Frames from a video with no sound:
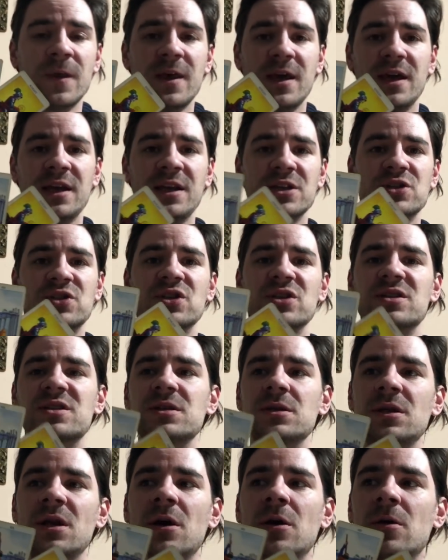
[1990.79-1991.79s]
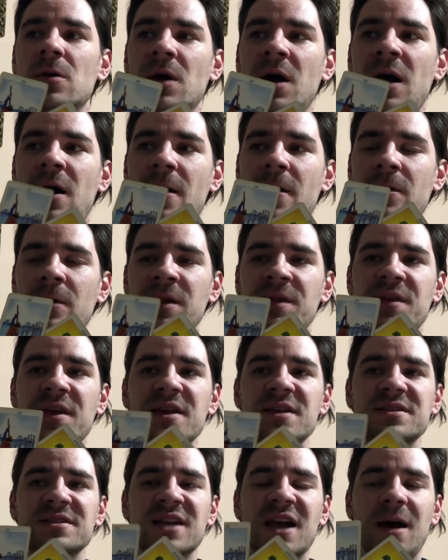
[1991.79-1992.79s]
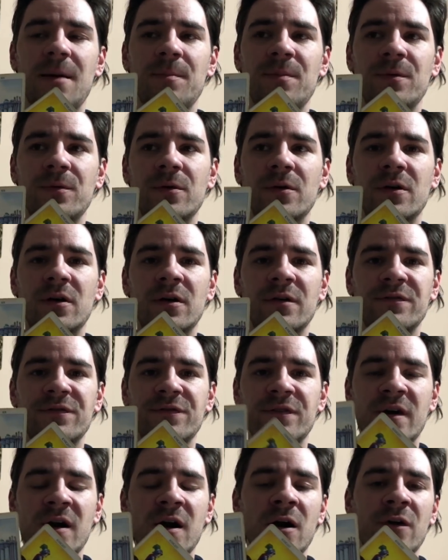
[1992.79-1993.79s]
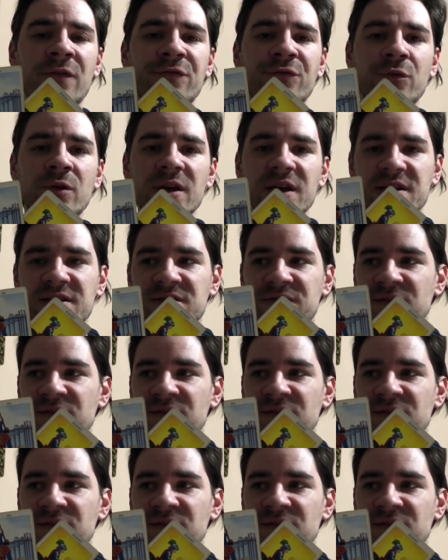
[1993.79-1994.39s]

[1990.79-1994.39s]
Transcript: It is just, you know, uh, in these couple of, uh, of weeks,